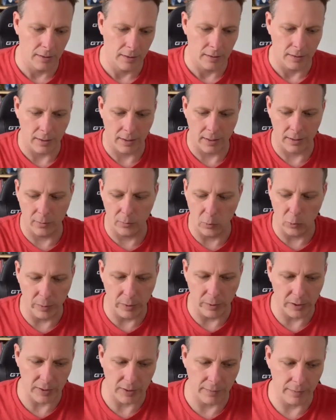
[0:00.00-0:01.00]

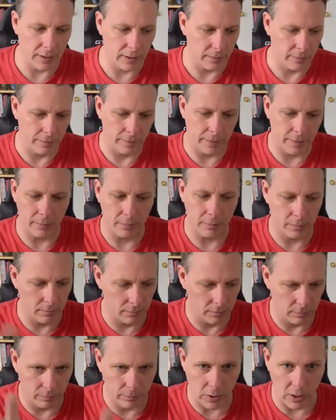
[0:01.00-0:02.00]
rulebooks and everything fit.
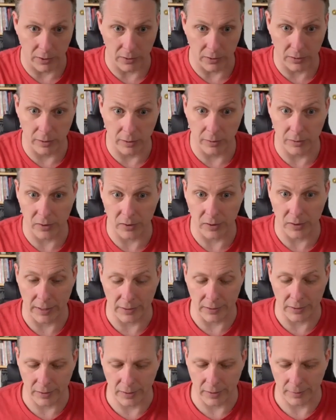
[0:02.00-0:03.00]
Box closes
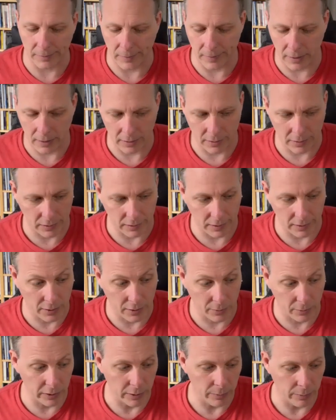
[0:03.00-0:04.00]
nicely.
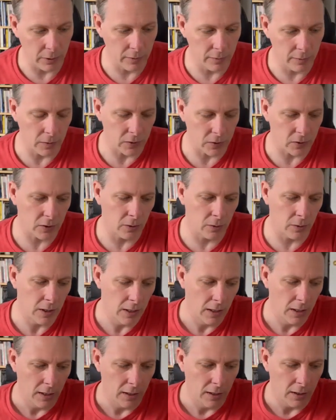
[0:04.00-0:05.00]
It's really beautiful. So
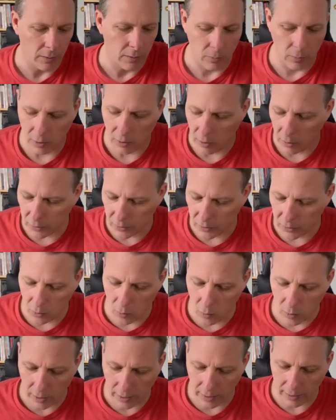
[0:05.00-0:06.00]
we're also
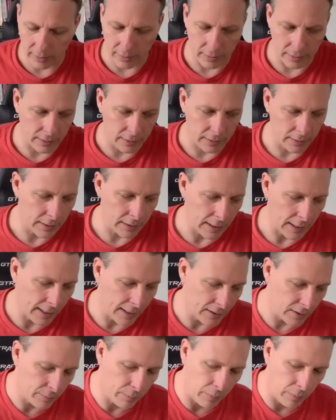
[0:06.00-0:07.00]
working on,
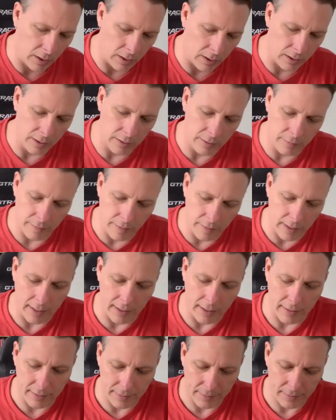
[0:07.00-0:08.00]
as part of
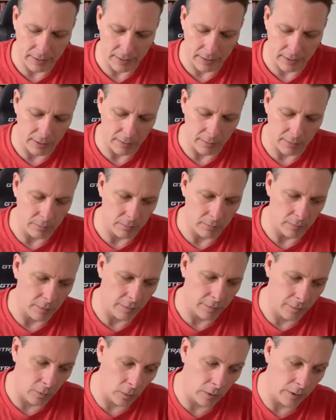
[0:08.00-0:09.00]
that,
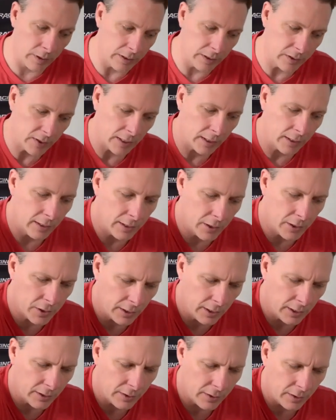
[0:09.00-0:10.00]
for the second edition
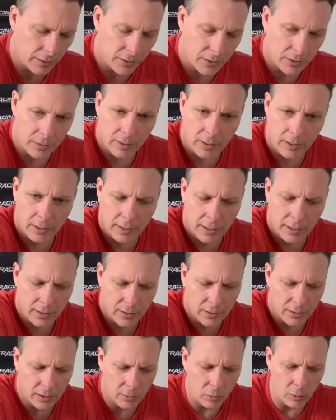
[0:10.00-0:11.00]
Kickstarter. So the
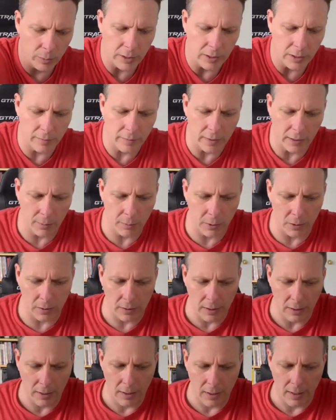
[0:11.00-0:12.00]
insert will be
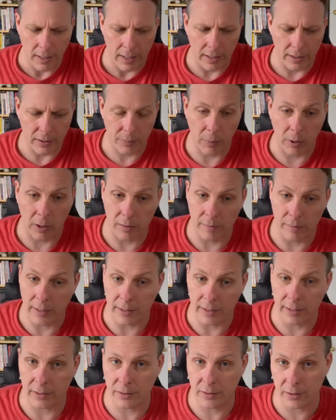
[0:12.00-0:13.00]
available as part of
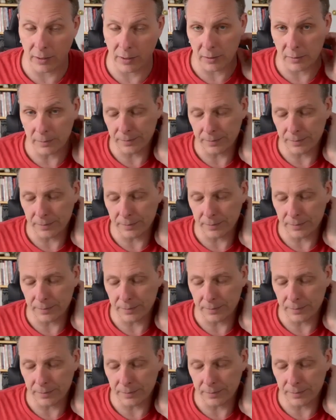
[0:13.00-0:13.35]
that Kickstarter